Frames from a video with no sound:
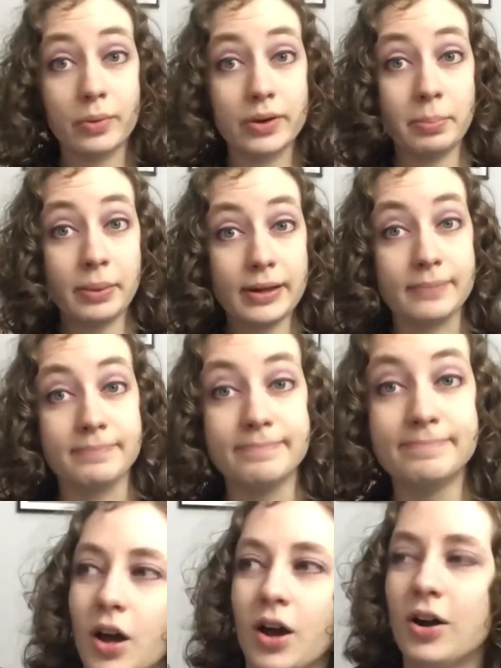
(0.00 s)
it be?
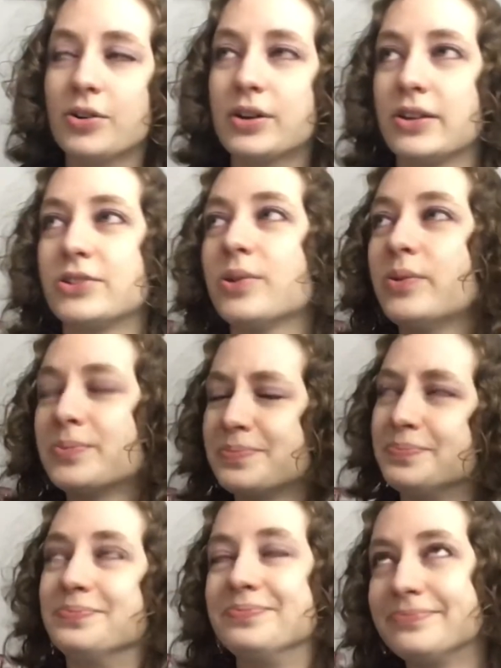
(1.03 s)
Okay, so
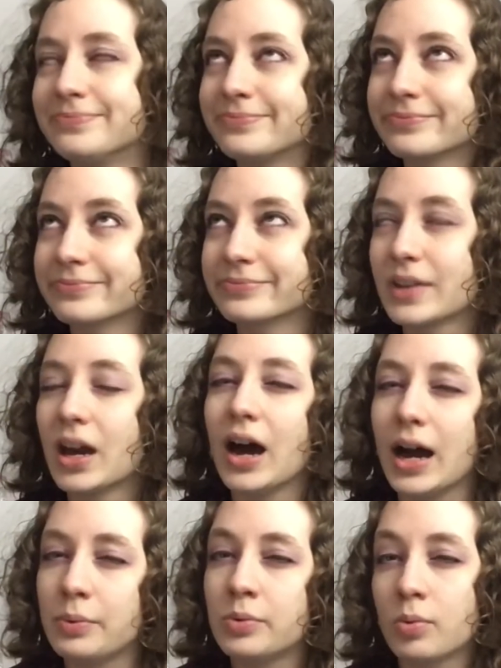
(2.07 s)
I
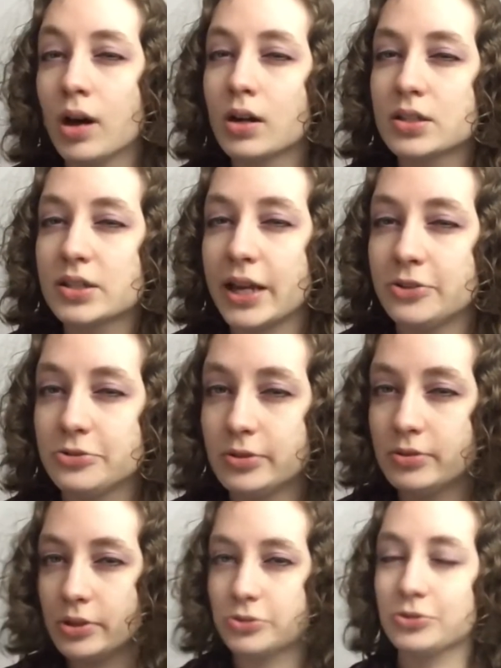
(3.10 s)
would want to say true
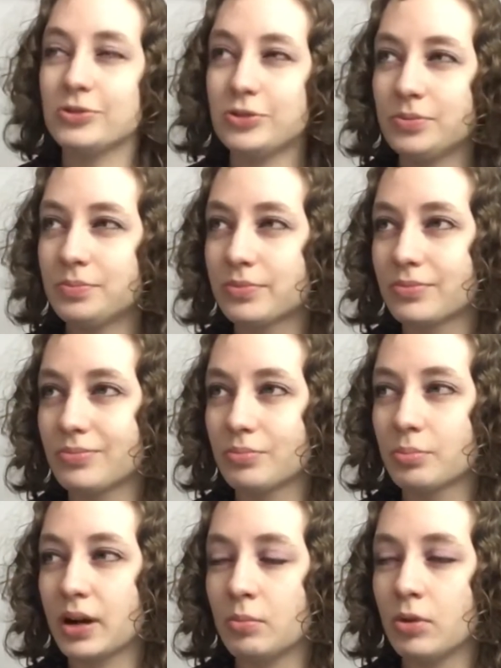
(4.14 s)
neutral,
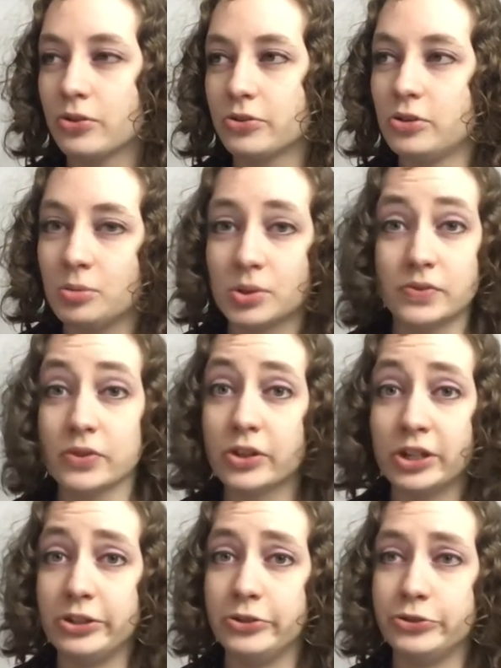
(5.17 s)
but I'm also too much of a goody
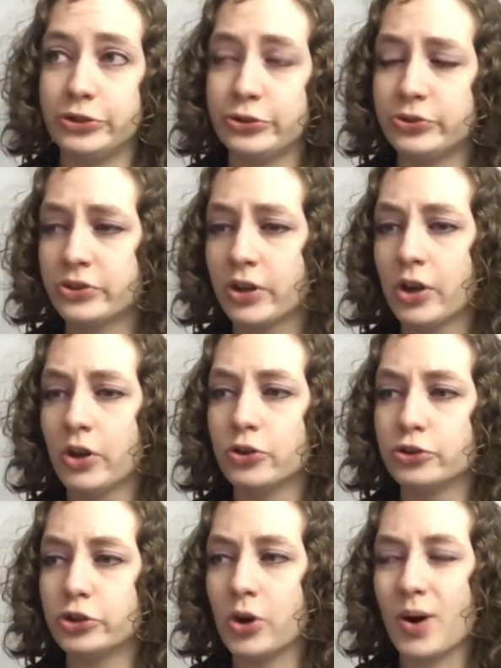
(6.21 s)
two-shoes.
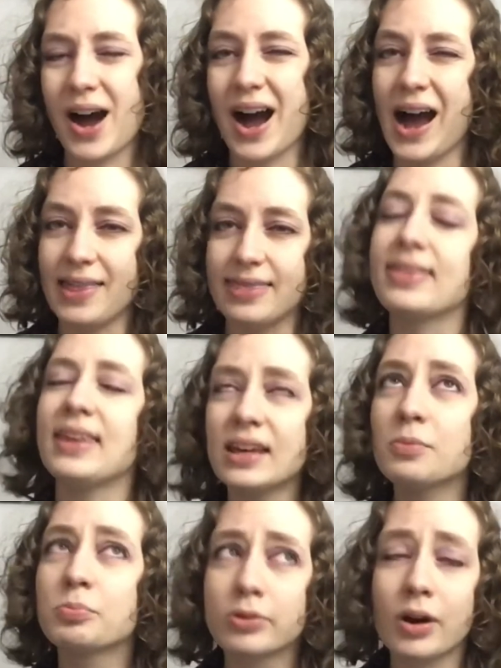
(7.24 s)
So I
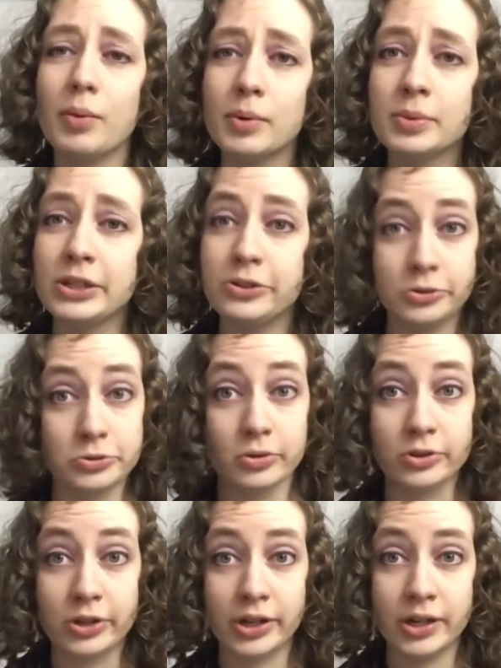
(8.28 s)
think probably neutral
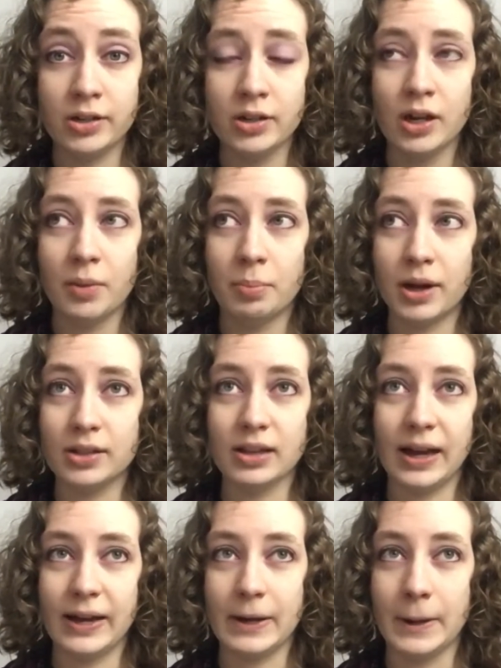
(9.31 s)
good, but
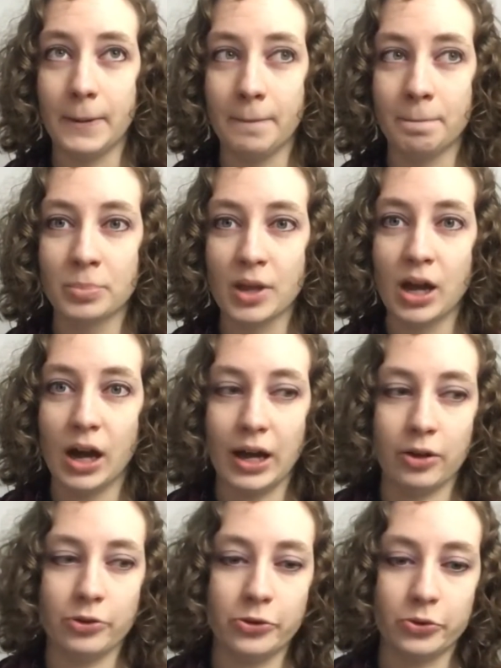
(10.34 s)
like I
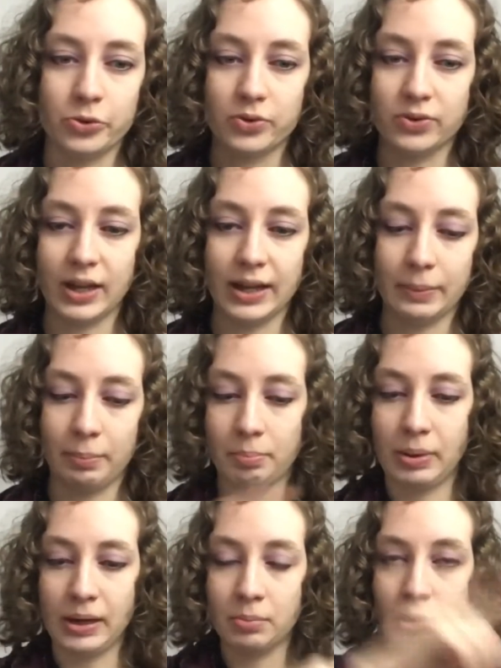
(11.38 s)
also sort of like
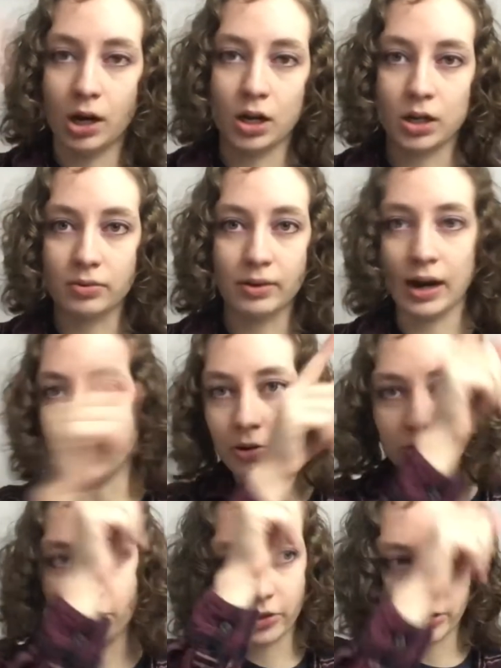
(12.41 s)
ping pong around
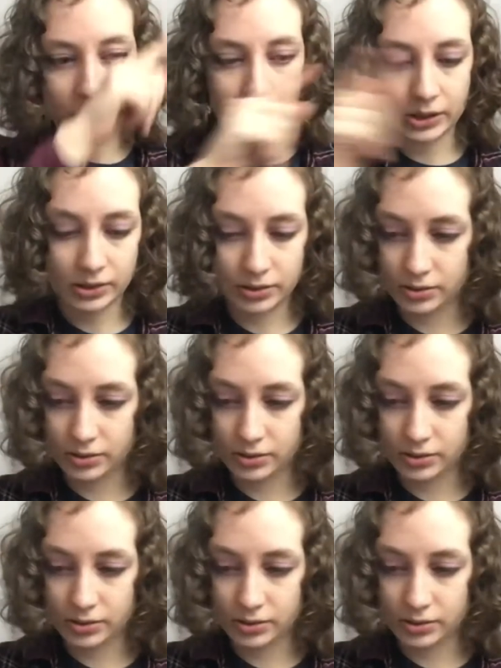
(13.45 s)
the